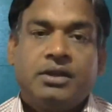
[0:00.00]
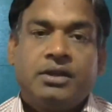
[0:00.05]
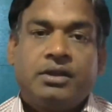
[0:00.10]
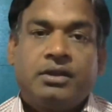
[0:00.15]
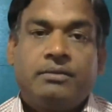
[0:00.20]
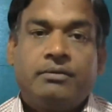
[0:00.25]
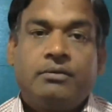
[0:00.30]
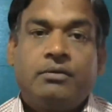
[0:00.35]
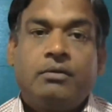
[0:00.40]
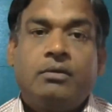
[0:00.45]

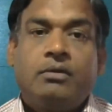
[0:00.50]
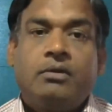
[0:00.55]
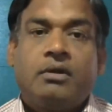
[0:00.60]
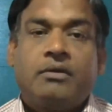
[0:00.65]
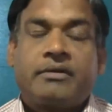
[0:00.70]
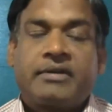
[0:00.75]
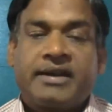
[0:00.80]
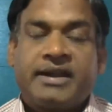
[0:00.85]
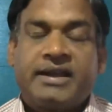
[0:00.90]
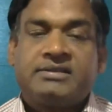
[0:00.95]
give good
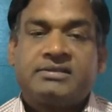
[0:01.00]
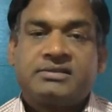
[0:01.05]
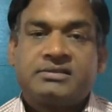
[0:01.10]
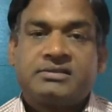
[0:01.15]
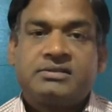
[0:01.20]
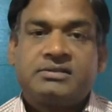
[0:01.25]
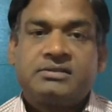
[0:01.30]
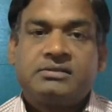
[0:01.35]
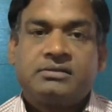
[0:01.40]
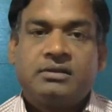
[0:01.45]

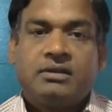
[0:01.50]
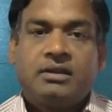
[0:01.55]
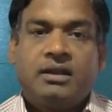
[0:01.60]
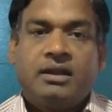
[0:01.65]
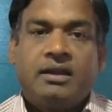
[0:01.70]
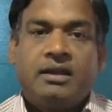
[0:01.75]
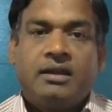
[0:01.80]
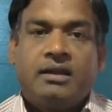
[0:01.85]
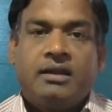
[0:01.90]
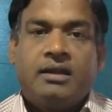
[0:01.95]
contrast,
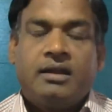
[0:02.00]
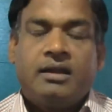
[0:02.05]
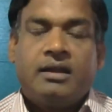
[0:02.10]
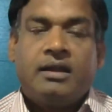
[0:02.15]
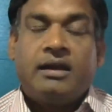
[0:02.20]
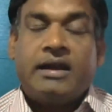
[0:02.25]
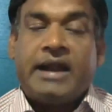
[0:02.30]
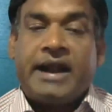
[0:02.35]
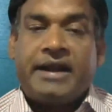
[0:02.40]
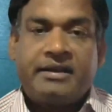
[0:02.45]

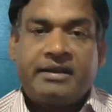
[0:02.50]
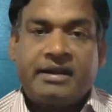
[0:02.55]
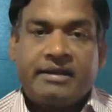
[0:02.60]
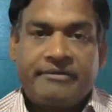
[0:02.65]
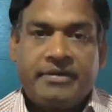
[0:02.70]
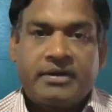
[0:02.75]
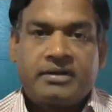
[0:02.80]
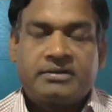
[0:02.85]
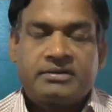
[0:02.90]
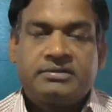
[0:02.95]
lighting
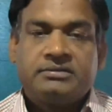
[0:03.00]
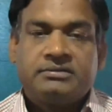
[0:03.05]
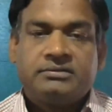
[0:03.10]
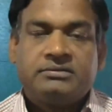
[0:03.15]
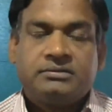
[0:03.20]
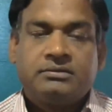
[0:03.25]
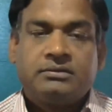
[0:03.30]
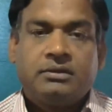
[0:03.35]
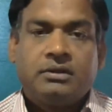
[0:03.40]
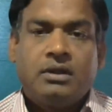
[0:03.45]
effect.
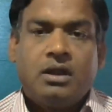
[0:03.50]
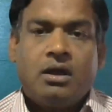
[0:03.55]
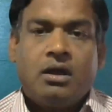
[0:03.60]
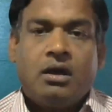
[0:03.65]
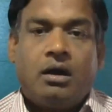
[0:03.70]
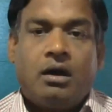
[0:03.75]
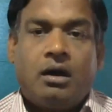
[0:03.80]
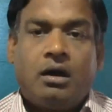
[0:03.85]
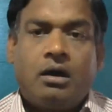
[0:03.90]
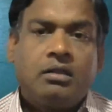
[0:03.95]

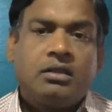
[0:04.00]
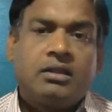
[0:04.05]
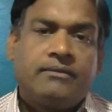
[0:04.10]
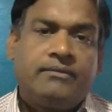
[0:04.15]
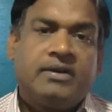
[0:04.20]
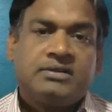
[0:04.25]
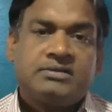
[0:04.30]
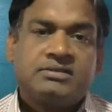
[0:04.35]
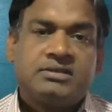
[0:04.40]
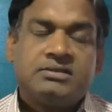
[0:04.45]
All the
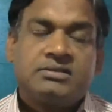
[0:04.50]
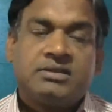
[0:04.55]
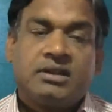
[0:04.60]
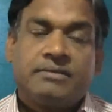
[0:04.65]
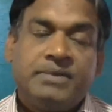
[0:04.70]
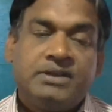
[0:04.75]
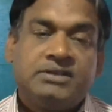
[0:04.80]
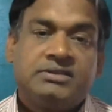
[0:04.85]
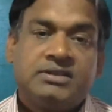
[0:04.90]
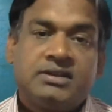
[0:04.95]
functions and
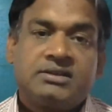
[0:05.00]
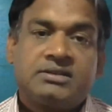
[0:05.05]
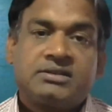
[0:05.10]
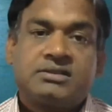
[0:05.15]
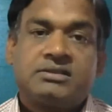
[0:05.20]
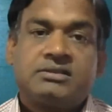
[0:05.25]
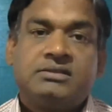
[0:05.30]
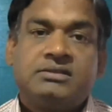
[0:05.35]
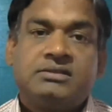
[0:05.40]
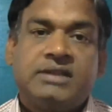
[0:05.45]

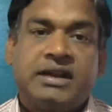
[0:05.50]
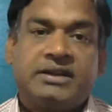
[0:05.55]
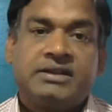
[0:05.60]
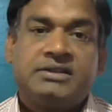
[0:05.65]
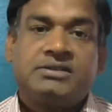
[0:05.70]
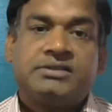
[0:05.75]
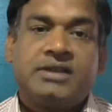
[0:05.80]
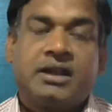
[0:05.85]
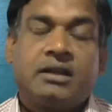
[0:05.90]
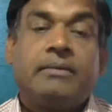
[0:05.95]
features that
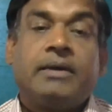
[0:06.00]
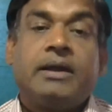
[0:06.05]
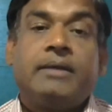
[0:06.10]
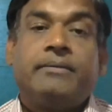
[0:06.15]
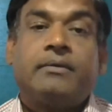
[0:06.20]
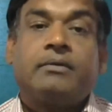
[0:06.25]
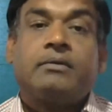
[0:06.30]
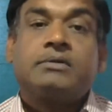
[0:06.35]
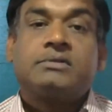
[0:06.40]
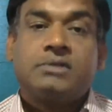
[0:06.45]
is done by
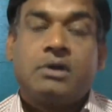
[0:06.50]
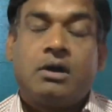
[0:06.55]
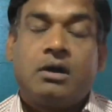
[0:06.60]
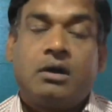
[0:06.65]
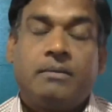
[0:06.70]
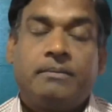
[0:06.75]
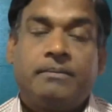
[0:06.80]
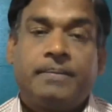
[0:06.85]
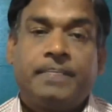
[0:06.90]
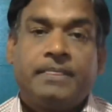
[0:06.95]

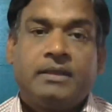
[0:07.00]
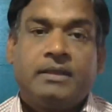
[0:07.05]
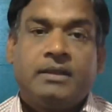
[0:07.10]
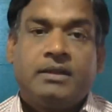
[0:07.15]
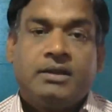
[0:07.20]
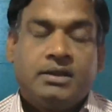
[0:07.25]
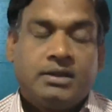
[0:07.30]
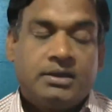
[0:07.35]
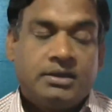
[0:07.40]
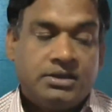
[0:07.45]
Photoshop
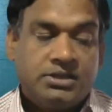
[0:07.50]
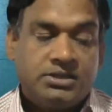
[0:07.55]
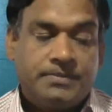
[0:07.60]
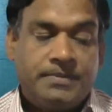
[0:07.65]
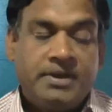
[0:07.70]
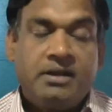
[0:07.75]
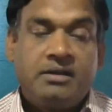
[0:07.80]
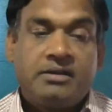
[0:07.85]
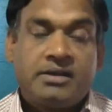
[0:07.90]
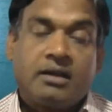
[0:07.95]
is
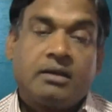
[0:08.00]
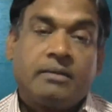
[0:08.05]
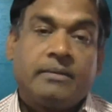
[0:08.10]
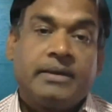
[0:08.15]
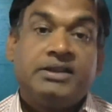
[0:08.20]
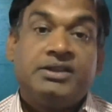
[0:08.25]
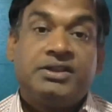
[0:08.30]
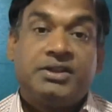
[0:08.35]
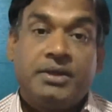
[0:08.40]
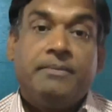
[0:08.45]
being done
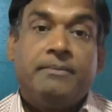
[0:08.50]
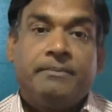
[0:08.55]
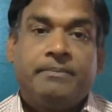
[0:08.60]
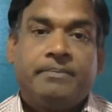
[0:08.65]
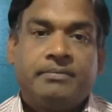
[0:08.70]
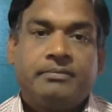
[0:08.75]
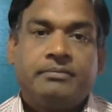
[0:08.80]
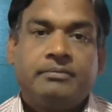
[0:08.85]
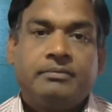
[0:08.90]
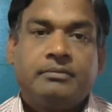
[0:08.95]
by GIMP,
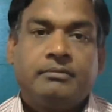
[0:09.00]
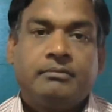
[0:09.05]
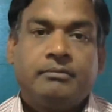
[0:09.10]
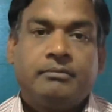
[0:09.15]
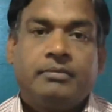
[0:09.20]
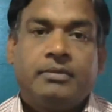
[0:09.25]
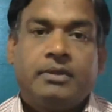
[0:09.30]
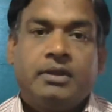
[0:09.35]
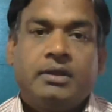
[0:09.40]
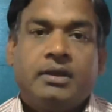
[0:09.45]

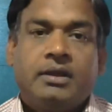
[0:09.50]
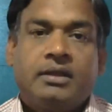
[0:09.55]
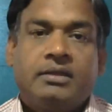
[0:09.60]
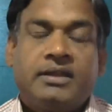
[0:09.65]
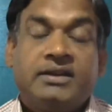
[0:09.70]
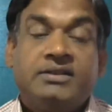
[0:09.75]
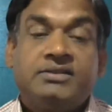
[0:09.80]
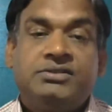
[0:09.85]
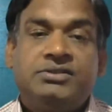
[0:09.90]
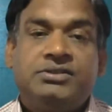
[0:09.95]

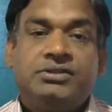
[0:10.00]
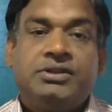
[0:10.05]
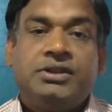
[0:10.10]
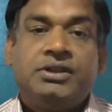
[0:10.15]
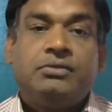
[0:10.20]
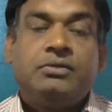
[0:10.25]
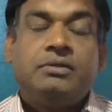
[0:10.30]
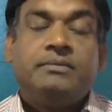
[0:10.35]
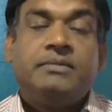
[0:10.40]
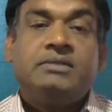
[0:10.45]
that is
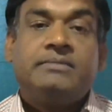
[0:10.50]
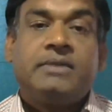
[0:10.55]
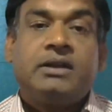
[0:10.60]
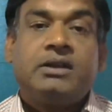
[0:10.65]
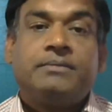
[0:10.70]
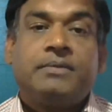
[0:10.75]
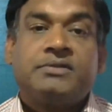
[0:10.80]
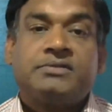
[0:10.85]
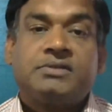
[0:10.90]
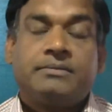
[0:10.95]
GNU Image
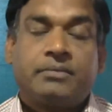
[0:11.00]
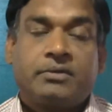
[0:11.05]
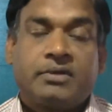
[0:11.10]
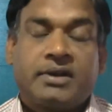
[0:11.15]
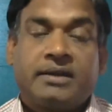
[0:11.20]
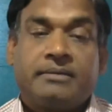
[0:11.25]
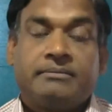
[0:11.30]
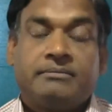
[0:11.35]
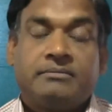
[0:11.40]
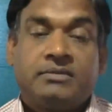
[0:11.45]
Manipulation
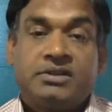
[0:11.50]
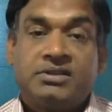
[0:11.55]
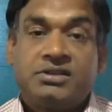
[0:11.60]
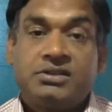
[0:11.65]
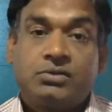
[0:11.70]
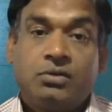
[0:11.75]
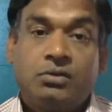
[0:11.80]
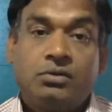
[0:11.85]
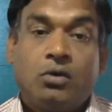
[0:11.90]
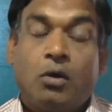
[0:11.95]
Program. This
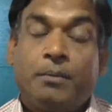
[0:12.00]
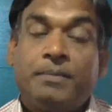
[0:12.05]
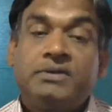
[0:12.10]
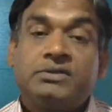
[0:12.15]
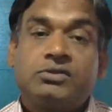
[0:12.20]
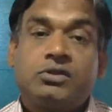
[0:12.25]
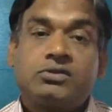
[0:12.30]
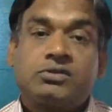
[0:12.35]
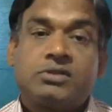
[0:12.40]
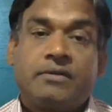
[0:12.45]
is good open
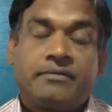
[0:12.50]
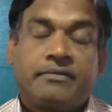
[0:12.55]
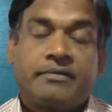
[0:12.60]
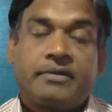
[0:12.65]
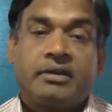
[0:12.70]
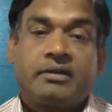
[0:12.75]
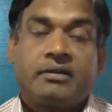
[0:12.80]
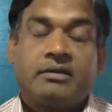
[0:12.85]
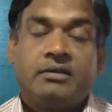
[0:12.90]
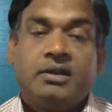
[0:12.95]
source
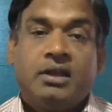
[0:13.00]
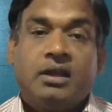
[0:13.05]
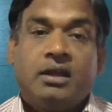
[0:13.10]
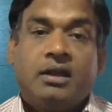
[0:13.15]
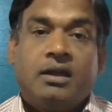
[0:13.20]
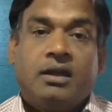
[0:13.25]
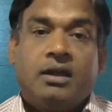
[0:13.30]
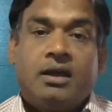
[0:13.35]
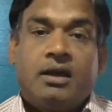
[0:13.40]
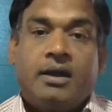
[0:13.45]
software.
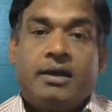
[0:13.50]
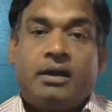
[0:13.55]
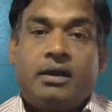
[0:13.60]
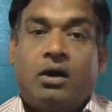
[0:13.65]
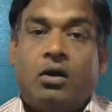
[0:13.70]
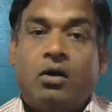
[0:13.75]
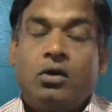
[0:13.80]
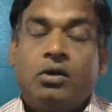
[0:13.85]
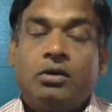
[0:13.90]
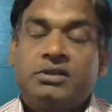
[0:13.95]
And
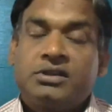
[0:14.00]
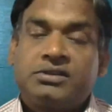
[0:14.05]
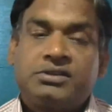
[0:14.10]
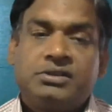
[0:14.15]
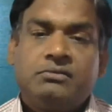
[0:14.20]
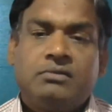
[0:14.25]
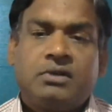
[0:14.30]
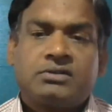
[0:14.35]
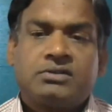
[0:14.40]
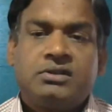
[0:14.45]
how just
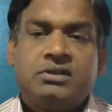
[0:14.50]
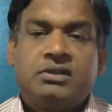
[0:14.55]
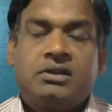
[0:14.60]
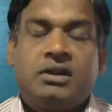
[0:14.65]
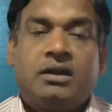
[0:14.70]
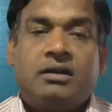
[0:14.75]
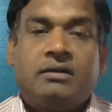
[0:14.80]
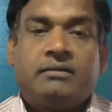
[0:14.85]
you actually